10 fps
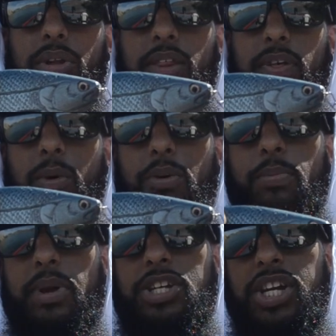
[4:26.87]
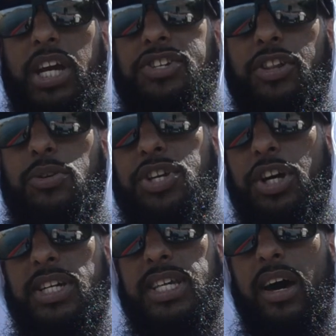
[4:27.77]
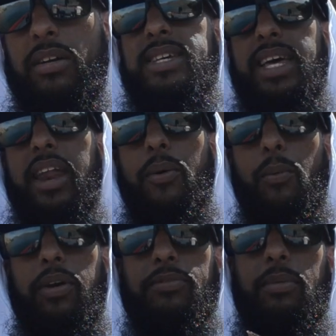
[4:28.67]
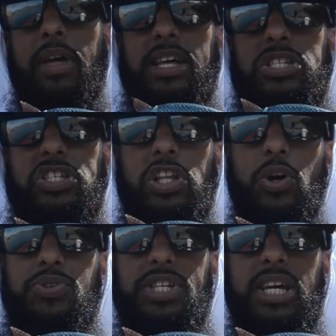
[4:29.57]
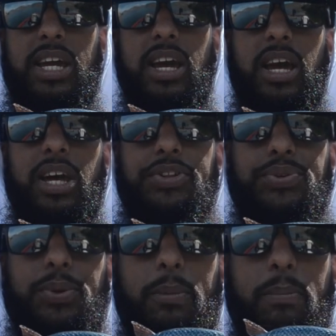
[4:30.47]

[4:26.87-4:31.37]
only thing with me changing those hooks out is that it went from that slow sink to